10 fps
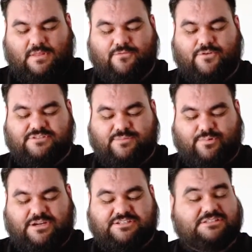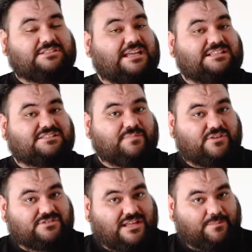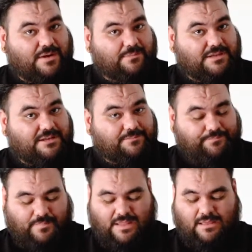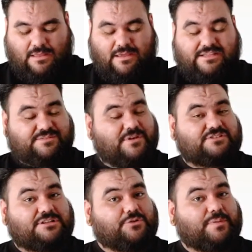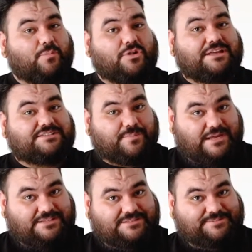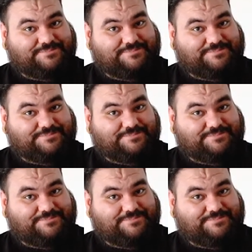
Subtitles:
first impressions, it smells like pumpkin. It smells a little bit more like spice.